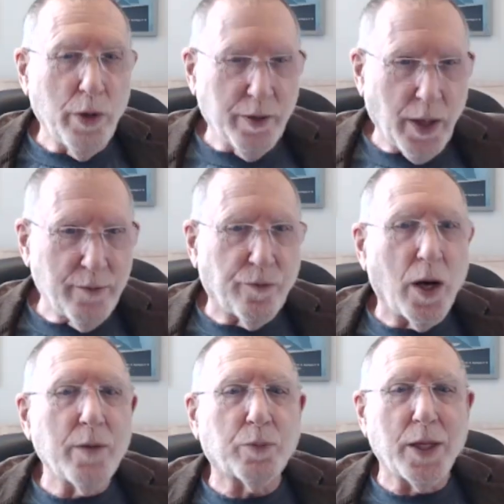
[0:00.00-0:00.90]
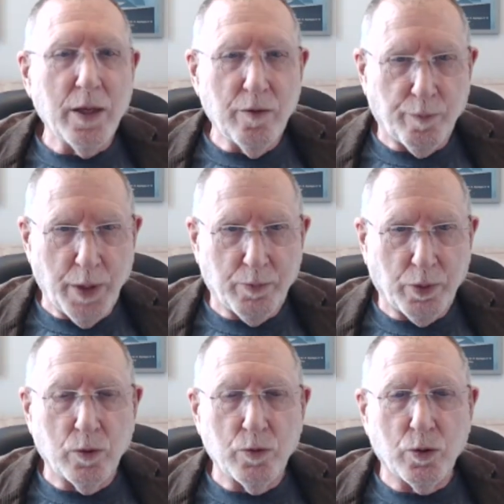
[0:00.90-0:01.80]
we can find plenty of people
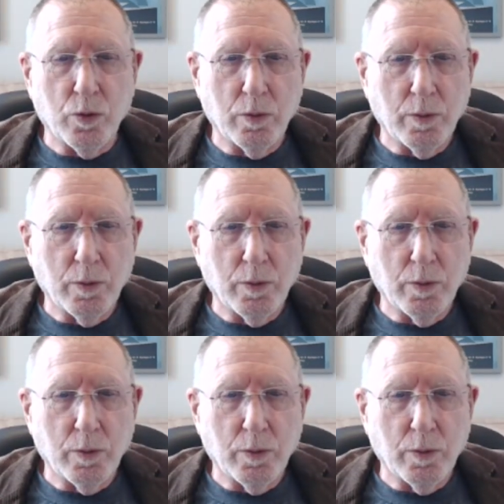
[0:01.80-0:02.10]
who do.